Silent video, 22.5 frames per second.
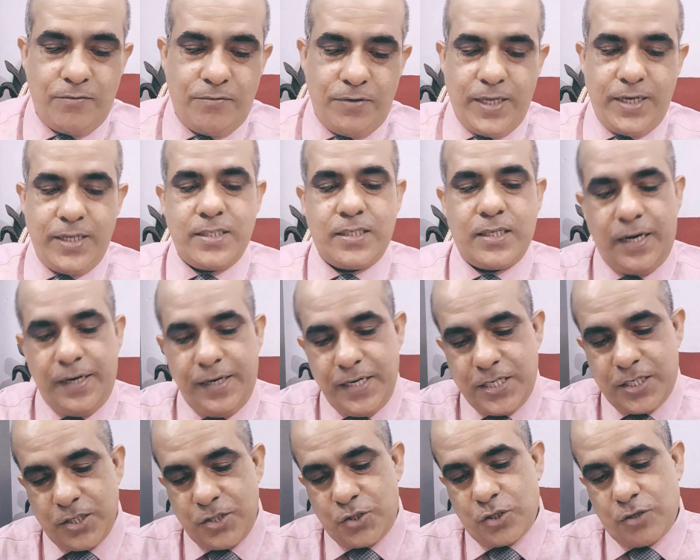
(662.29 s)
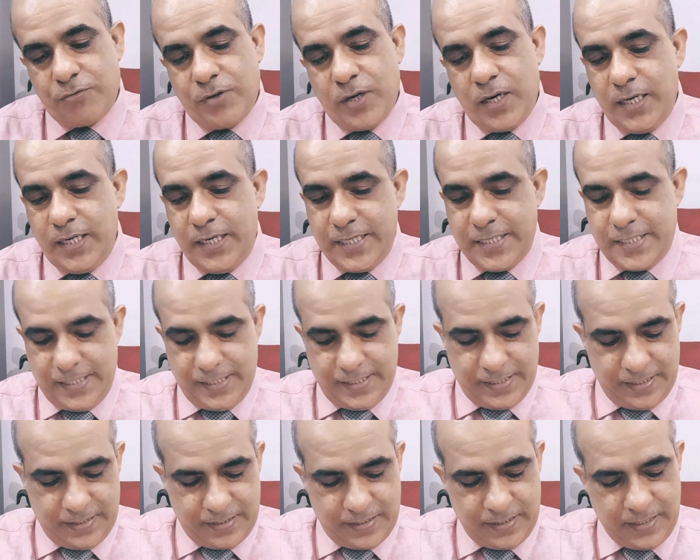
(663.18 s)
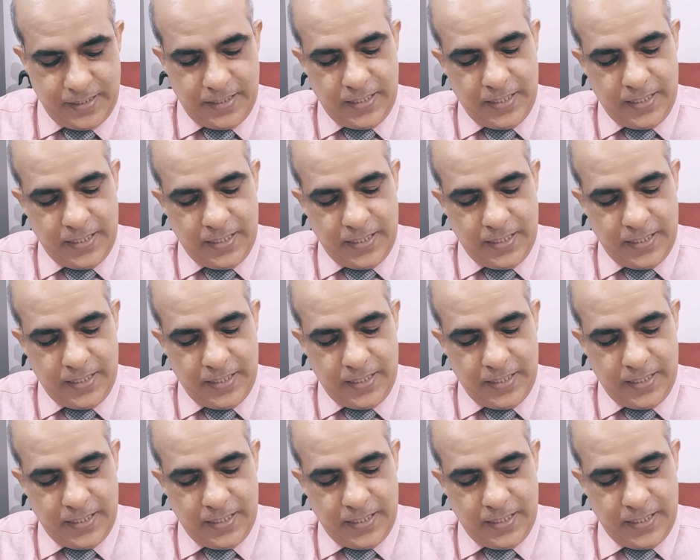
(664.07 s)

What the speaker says: various conditions of heart diseases.